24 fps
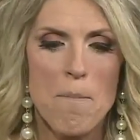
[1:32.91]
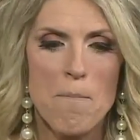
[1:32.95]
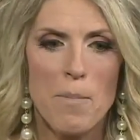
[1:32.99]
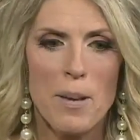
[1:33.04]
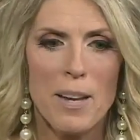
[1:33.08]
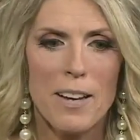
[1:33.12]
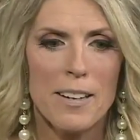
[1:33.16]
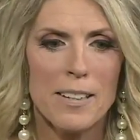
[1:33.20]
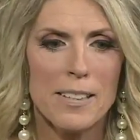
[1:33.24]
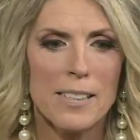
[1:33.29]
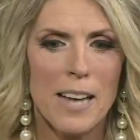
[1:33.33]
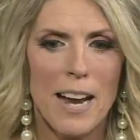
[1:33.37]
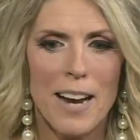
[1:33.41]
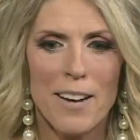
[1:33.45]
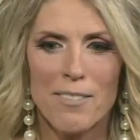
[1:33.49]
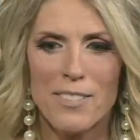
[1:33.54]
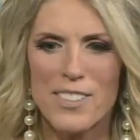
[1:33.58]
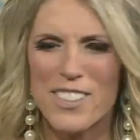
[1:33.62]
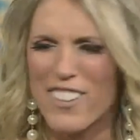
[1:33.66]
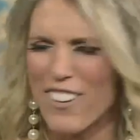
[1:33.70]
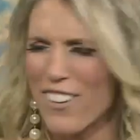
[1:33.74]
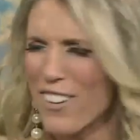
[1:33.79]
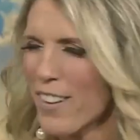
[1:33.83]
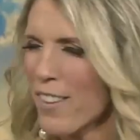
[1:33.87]
because I've
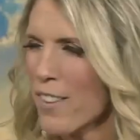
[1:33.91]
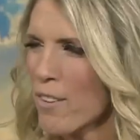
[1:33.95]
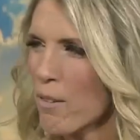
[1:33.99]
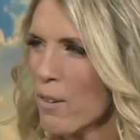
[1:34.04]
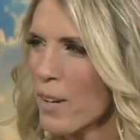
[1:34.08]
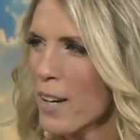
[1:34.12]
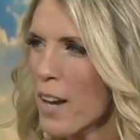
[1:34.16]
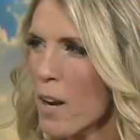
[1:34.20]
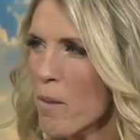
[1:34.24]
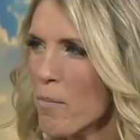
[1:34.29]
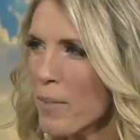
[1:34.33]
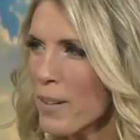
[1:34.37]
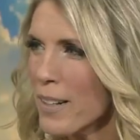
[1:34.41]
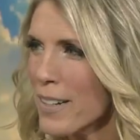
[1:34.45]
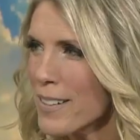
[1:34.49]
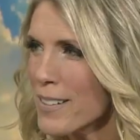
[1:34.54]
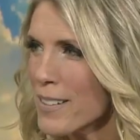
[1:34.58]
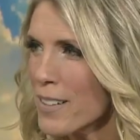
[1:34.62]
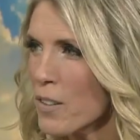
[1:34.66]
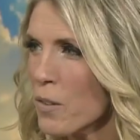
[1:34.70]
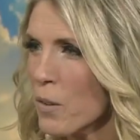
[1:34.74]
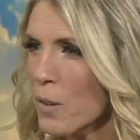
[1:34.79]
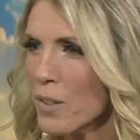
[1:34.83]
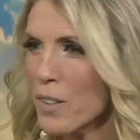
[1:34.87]
started three
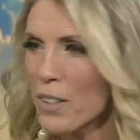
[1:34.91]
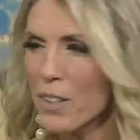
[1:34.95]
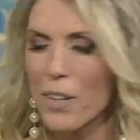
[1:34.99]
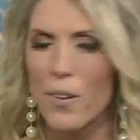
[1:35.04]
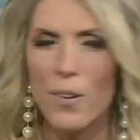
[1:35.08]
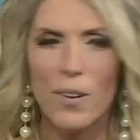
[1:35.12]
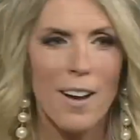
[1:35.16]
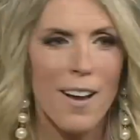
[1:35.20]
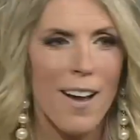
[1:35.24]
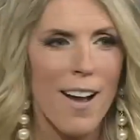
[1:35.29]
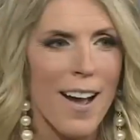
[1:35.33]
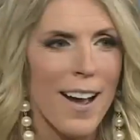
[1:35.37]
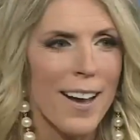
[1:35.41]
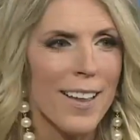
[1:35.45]
companies in North Dakota.